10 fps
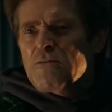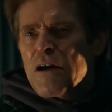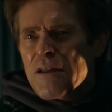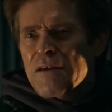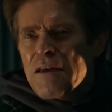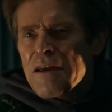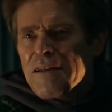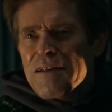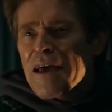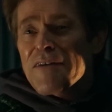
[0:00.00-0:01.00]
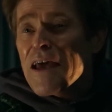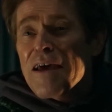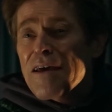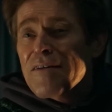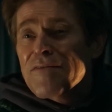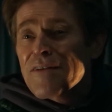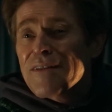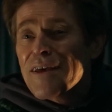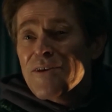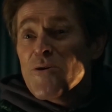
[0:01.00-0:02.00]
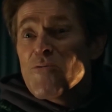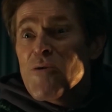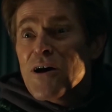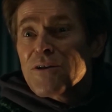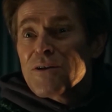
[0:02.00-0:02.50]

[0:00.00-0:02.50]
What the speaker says: I figured I'd make a video going over some of my